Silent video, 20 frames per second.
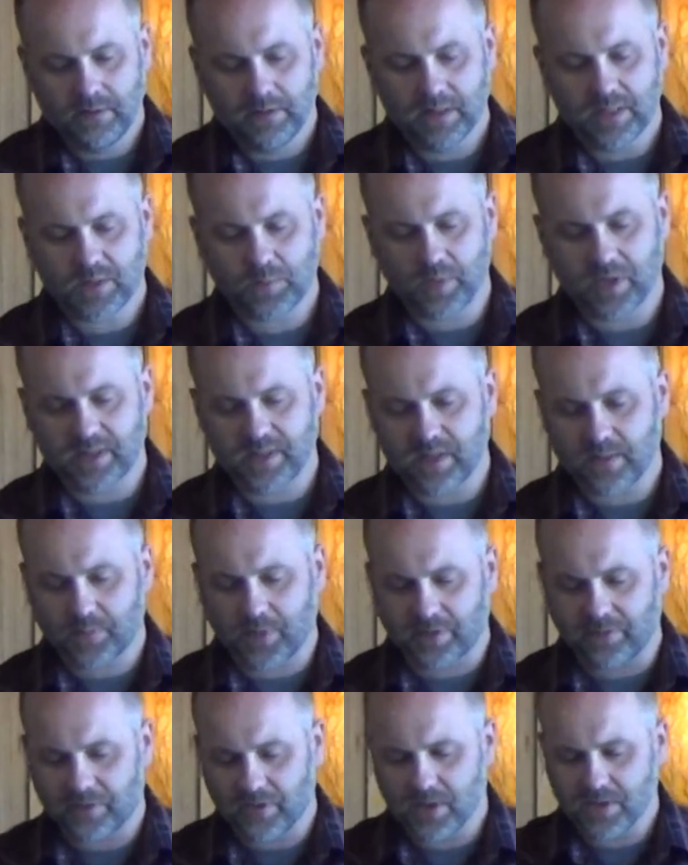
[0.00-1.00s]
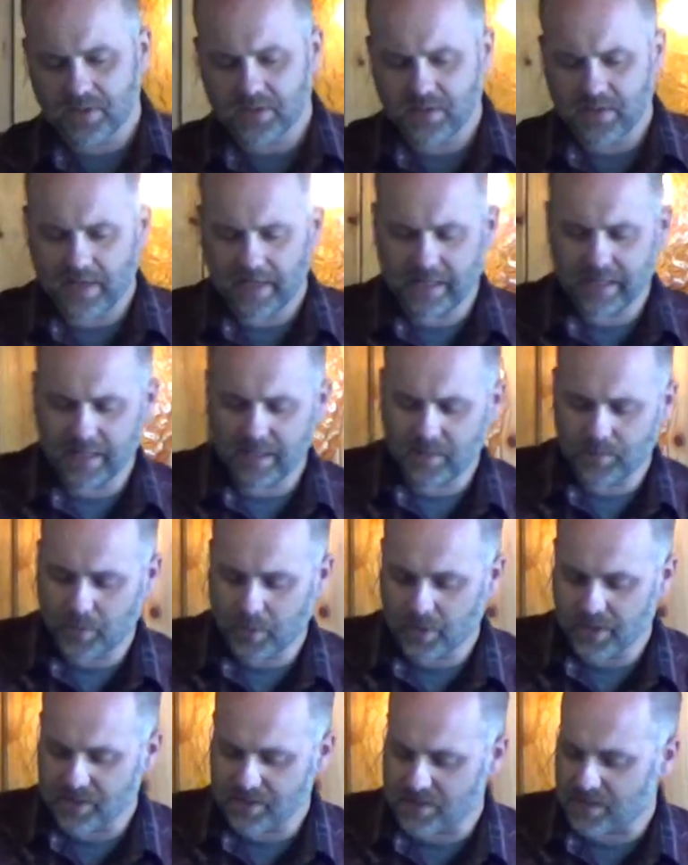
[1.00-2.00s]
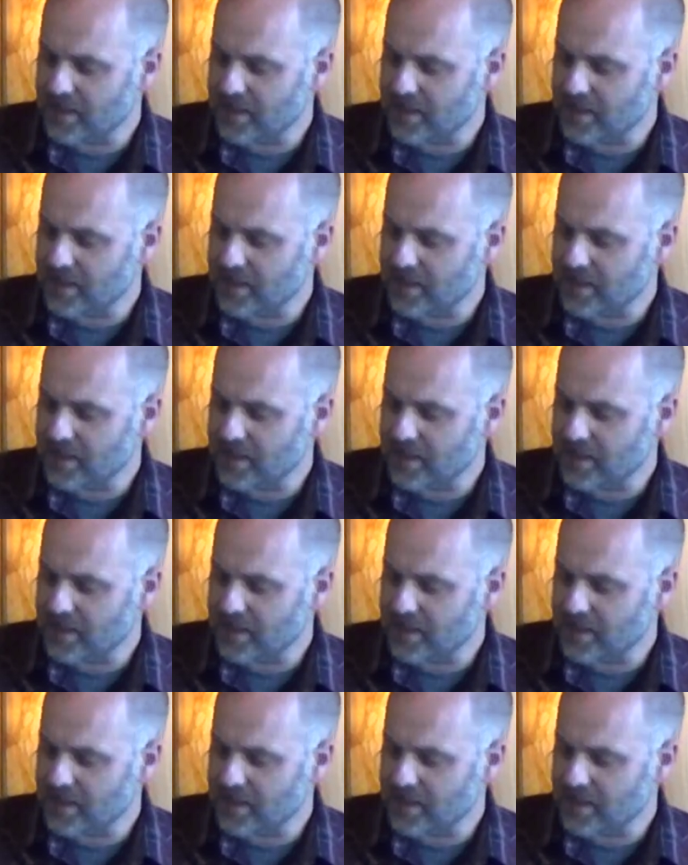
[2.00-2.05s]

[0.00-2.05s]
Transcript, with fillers: This brings up our first hanging point